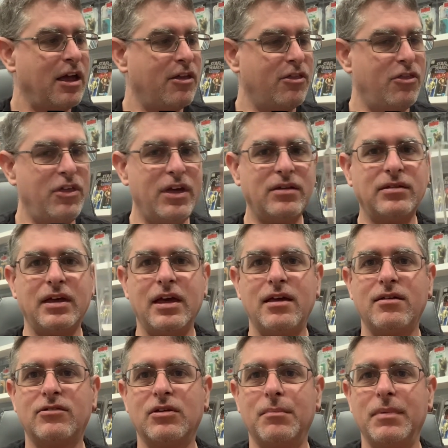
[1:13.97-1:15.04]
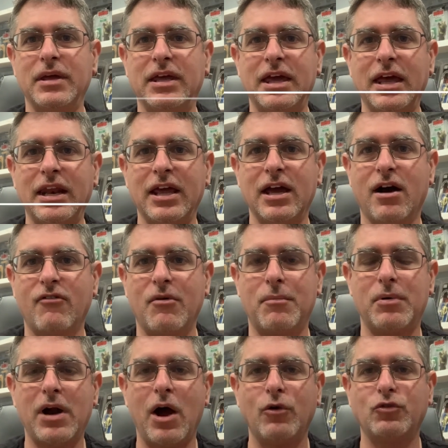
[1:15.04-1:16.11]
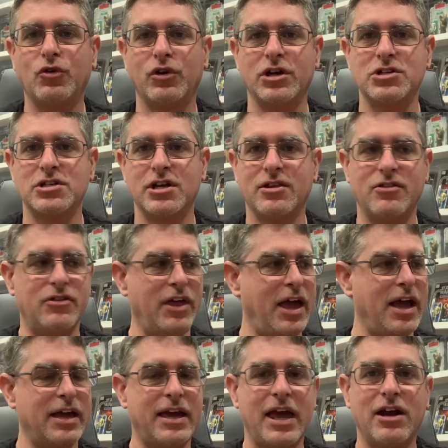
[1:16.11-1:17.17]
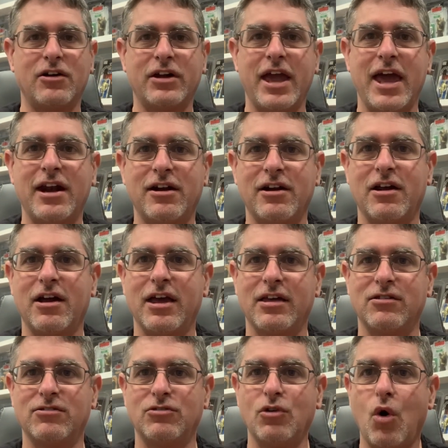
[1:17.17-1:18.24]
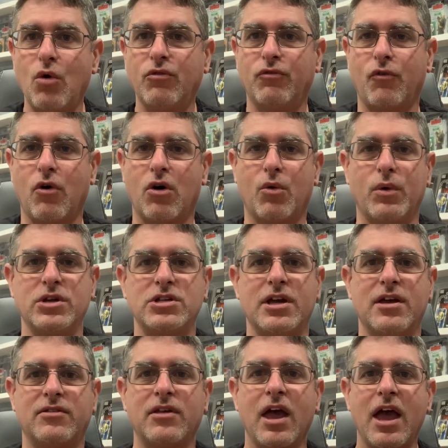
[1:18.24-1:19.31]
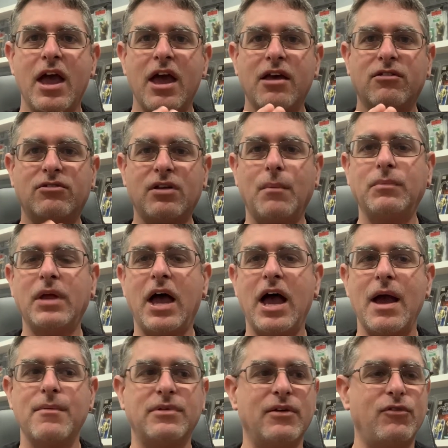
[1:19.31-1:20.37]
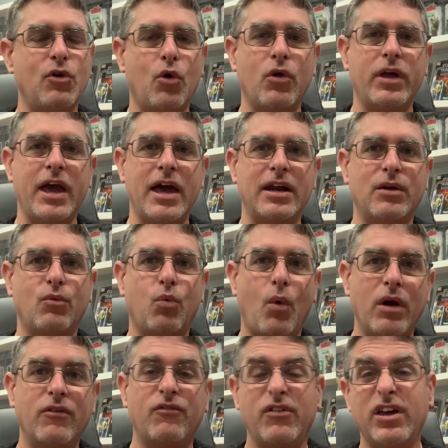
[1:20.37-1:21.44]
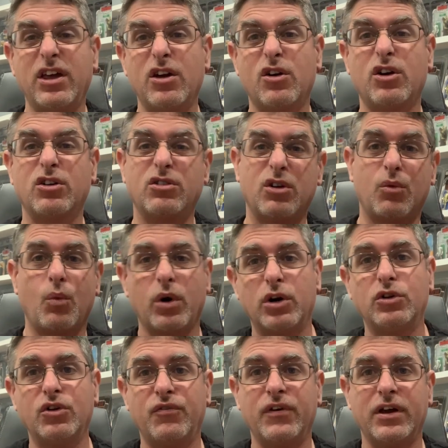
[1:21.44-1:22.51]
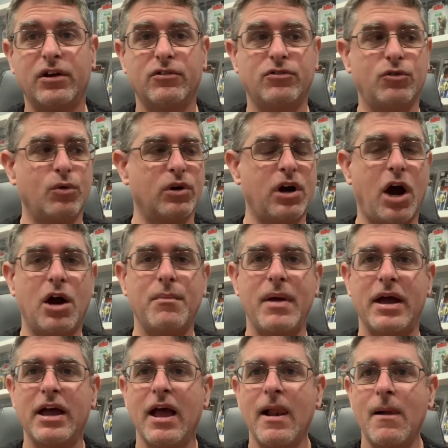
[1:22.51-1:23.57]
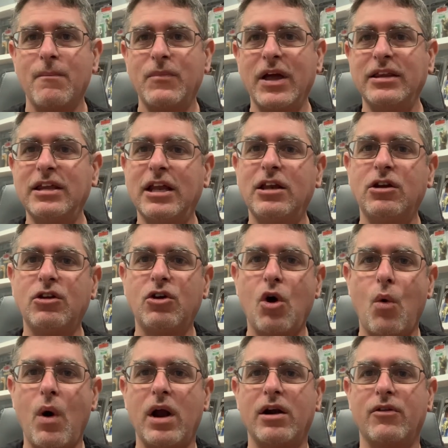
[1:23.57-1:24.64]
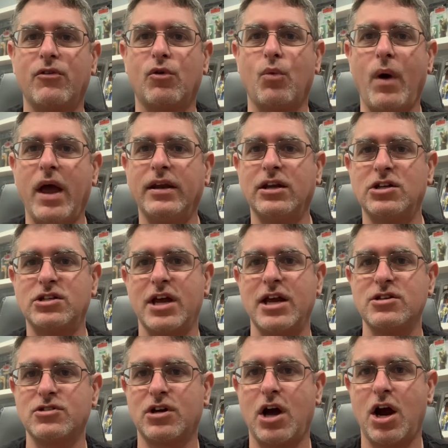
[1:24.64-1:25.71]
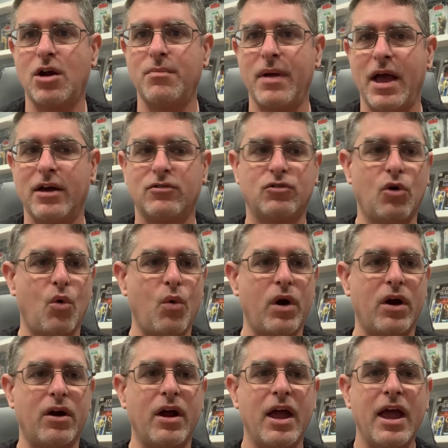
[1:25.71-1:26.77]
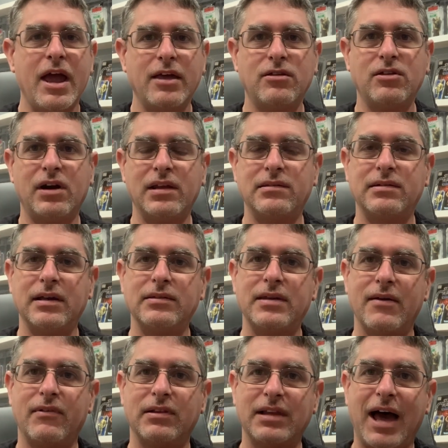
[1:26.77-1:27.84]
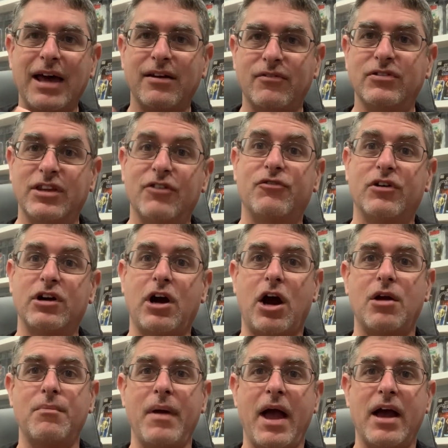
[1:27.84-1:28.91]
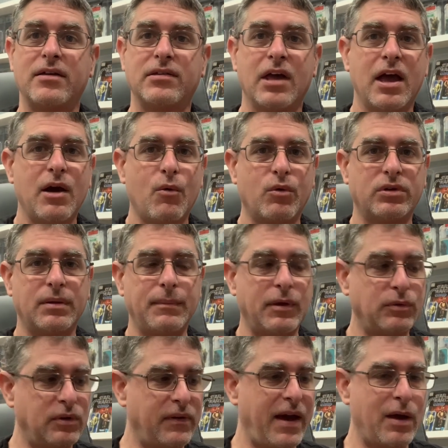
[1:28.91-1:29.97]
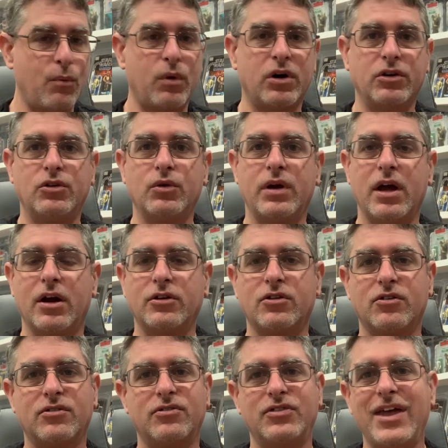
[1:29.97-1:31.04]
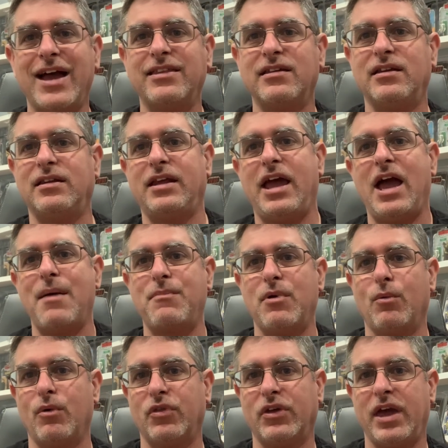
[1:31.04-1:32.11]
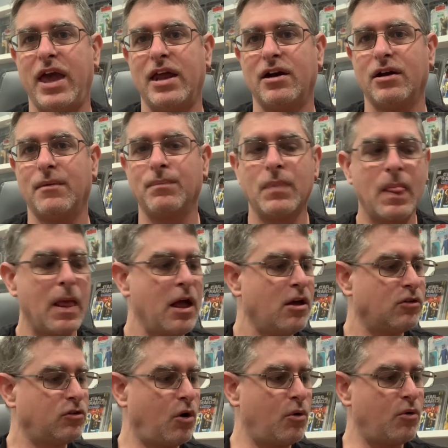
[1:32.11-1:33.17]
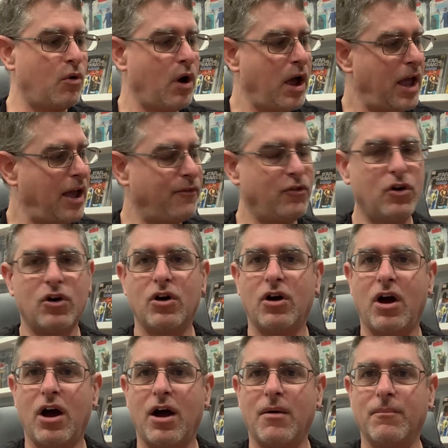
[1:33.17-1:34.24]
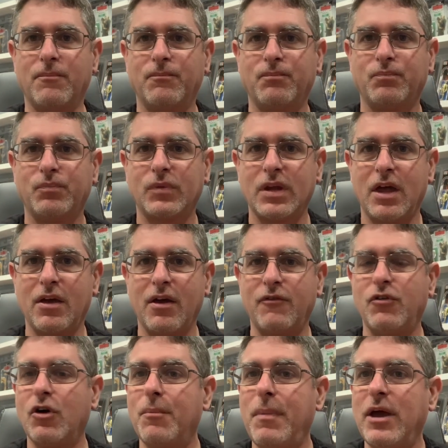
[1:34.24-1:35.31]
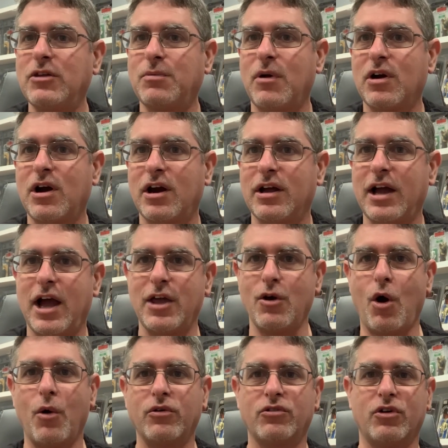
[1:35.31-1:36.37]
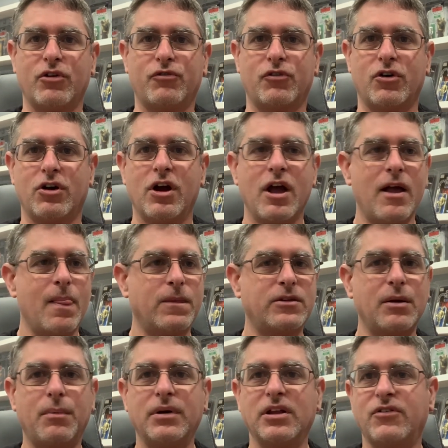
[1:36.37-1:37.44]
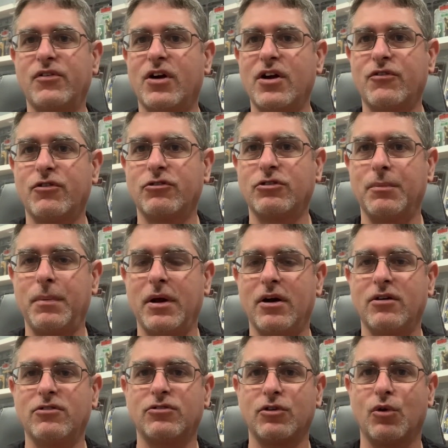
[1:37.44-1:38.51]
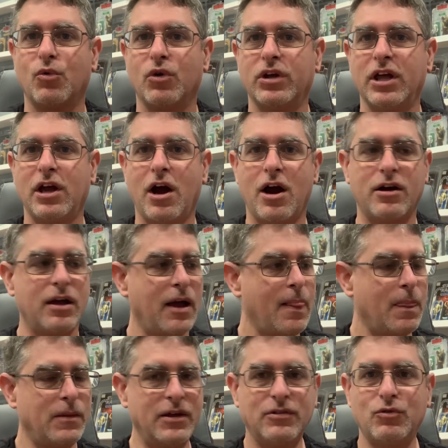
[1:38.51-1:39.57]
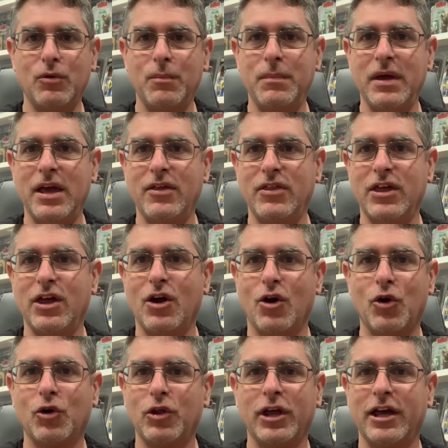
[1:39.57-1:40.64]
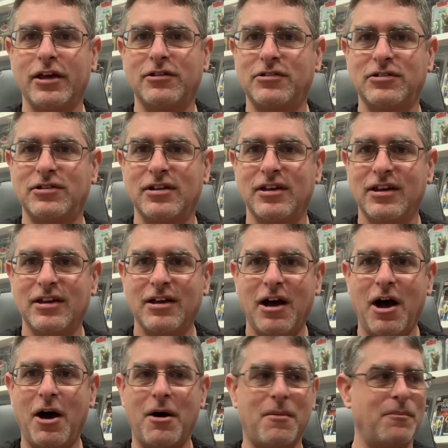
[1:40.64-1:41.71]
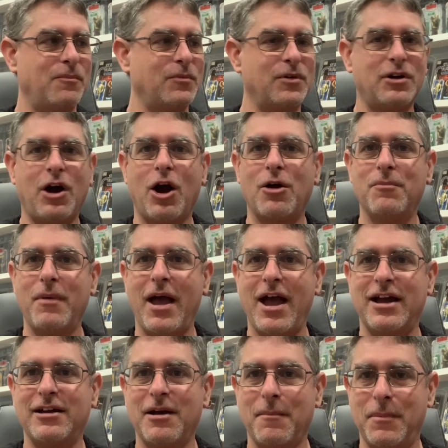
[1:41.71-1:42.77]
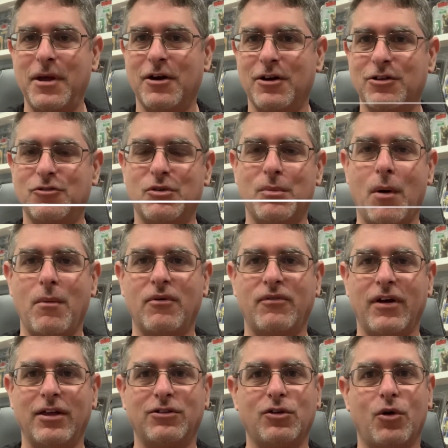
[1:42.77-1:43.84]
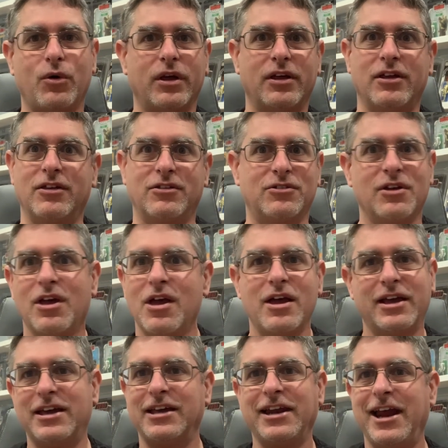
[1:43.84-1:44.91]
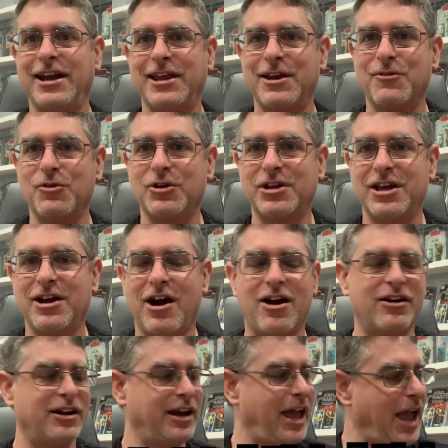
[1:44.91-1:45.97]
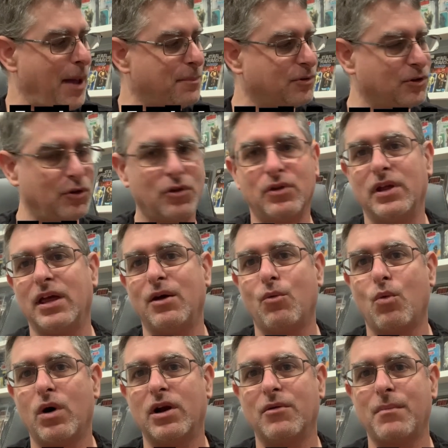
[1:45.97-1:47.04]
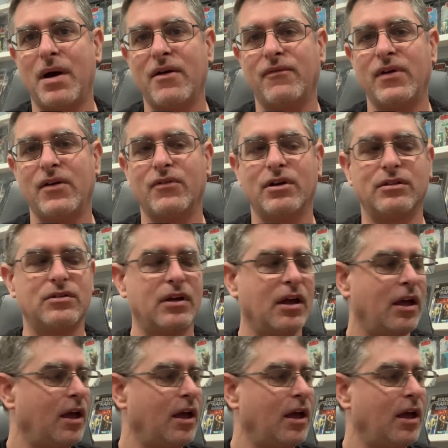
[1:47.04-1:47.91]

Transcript: This is the beginning of a proud tradition that Kenner Canada is known for, which is sometimes if you only added one figure or one or two figures to a card back, they didn't go out of their way to change the card back. So where in the United States you have a lot of different card backs, sometimes you add one or two characters, that didn't happen with Canada. So if you're a baseball card guy, you always look for somebody's very first appearance, their rookie card. This would be the earliest card back appearance for Boba Fett, so his Canadian rookie card is absolutely one of my favorites.